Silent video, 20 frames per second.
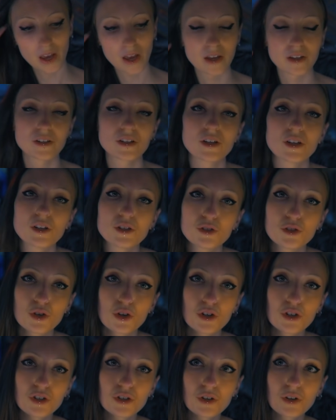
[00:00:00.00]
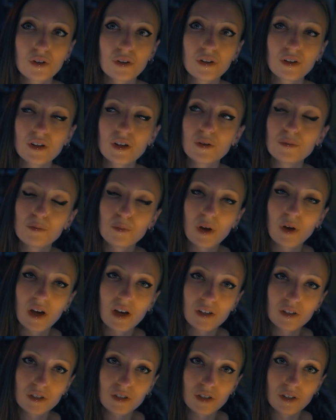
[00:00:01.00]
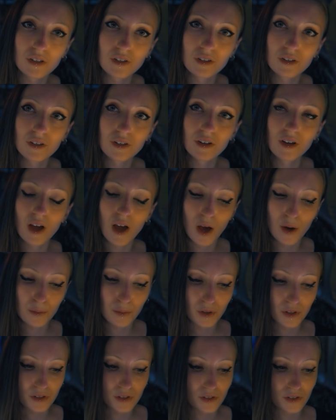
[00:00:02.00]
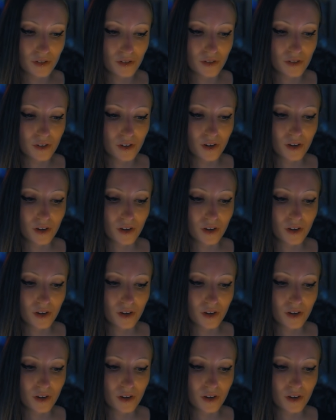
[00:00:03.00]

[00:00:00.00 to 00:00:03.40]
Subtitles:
and inertial impaction happens.